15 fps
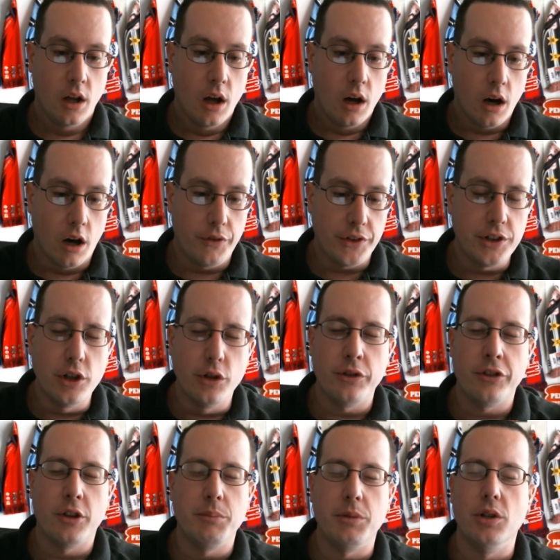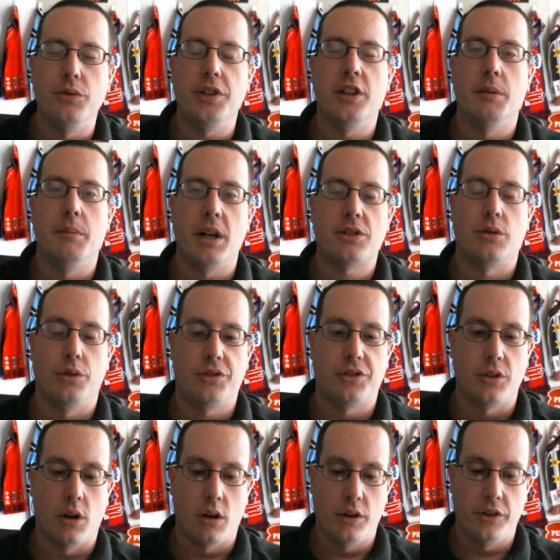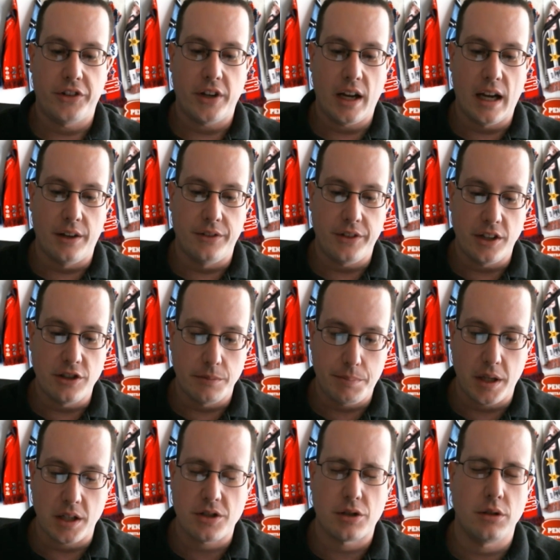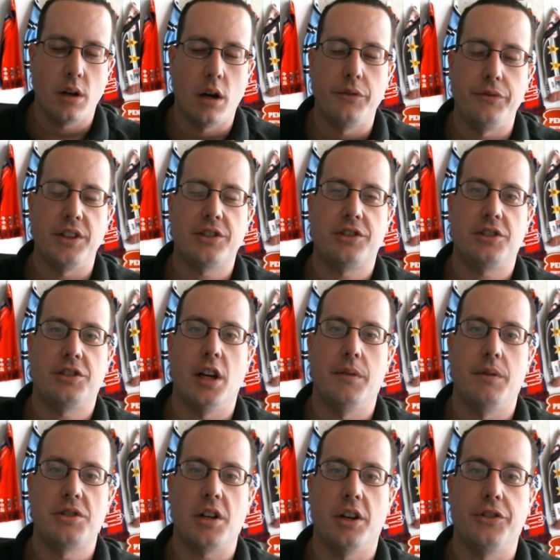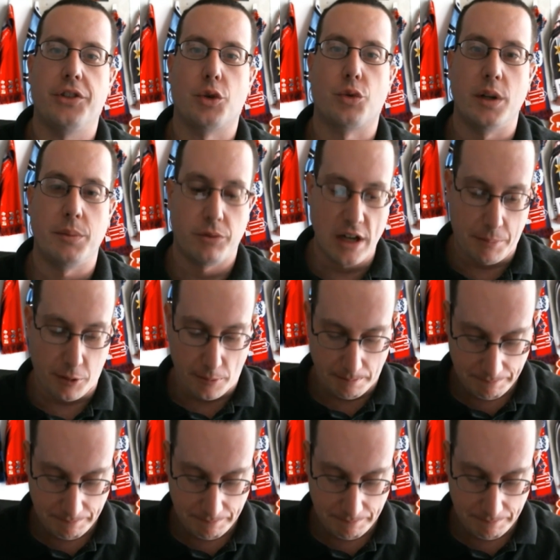of the Union, the Mutiny, and the Metro Stars, and a depiction of Nick Sakevich as the Grim Reaper.